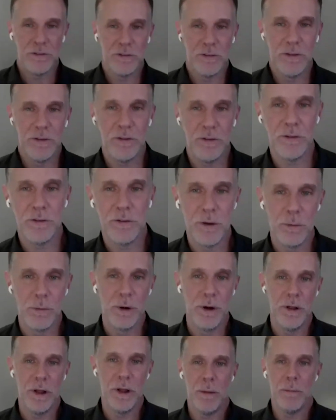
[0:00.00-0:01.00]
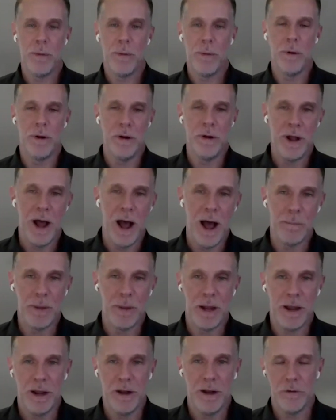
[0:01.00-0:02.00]
is a really important
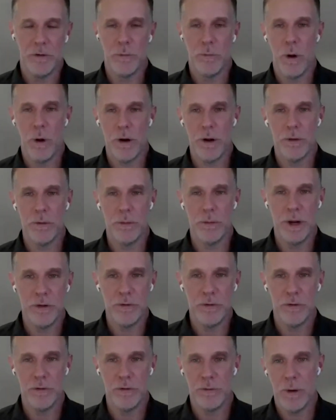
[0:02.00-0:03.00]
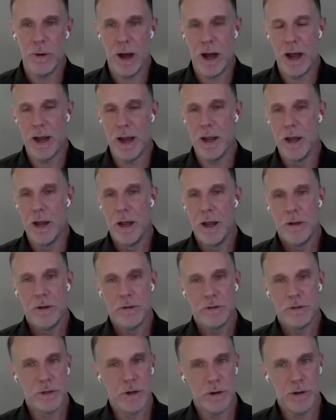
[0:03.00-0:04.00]
topic, and it's one of the reasons why
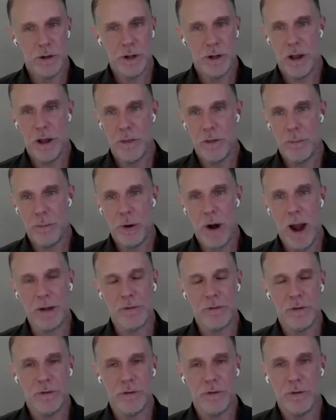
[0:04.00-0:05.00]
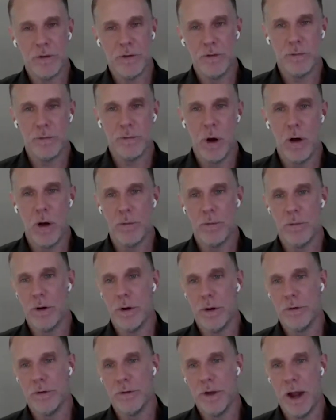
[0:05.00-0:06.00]
certainly the practices in small and
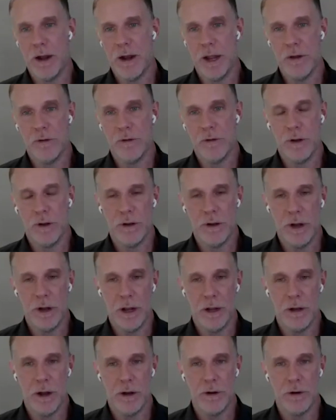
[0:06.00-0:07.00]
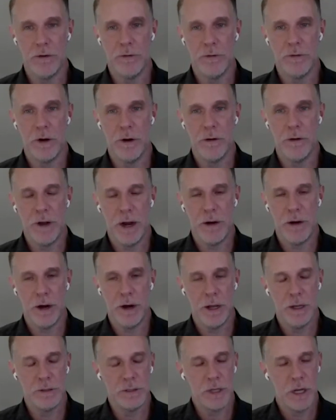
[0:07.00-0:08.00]
rural settings and in underserved
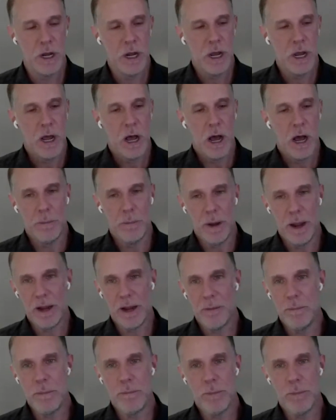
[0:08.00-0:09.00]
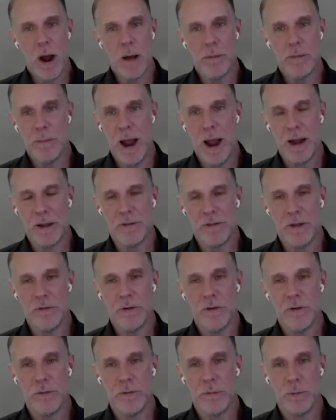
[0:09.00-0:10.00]
areas it can be problematic.
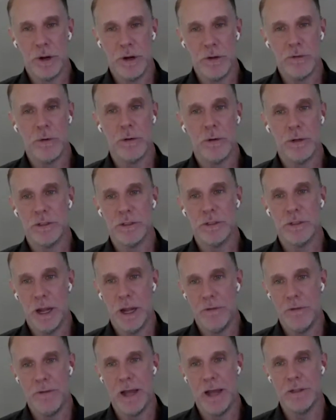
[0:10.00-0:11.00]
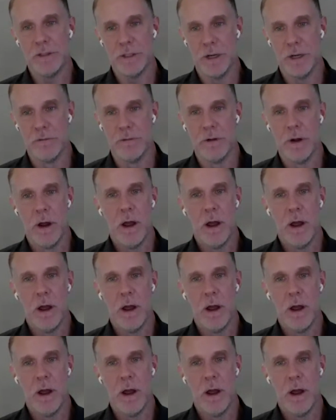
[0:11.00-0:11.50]
This is resource intensive.